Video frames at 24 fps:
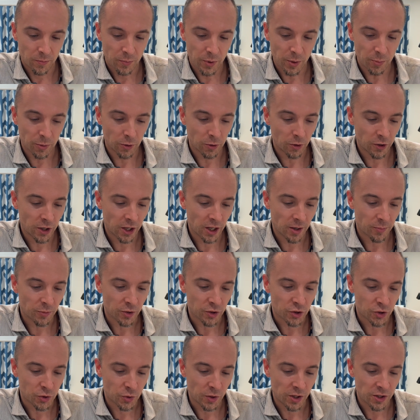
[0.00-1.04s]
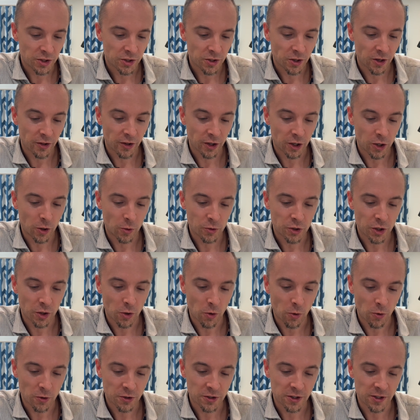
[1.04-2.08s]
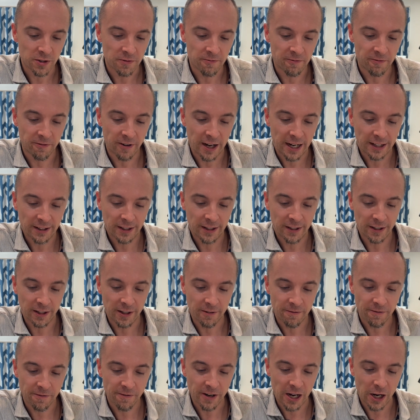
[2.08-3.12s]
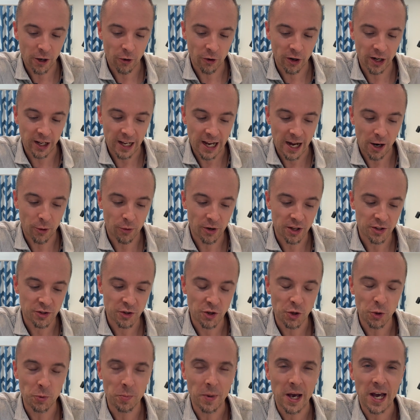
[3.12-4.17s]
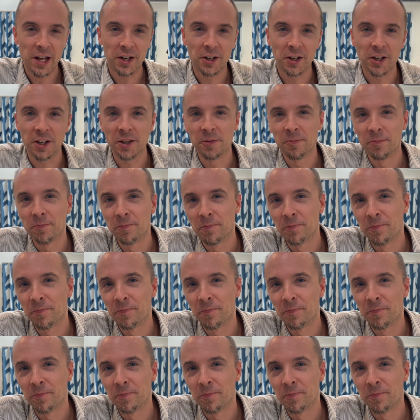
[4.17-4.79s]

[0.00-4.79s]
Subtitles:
People looking up the street saw the coach and horses violently firing out its humanity.